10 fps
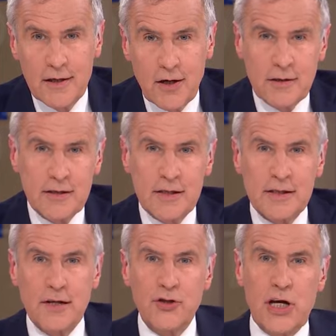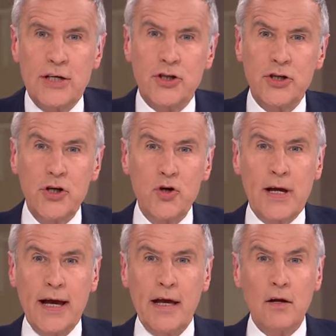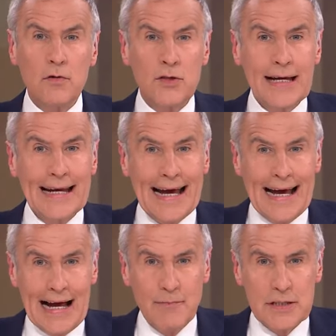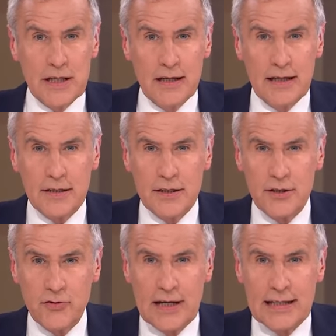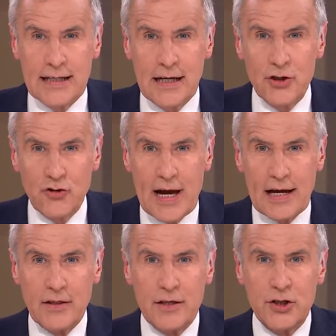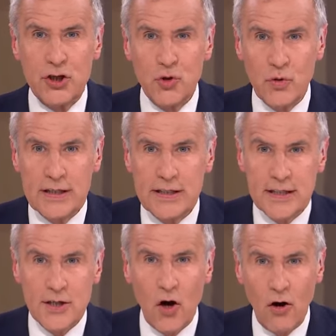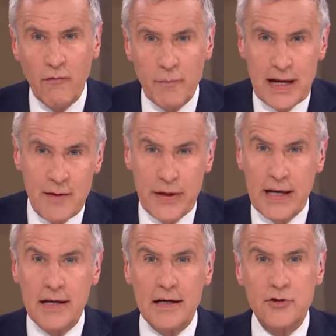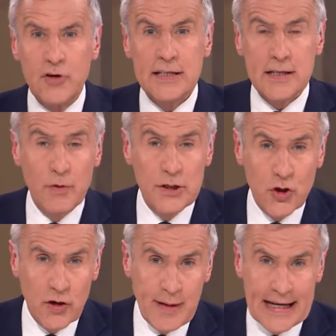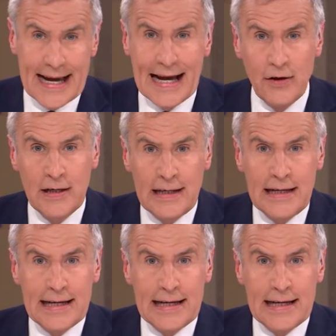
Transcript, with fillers: The Doctors Association UK are launching an app tonight to try to track the shortages of PPE and address them. And joining me now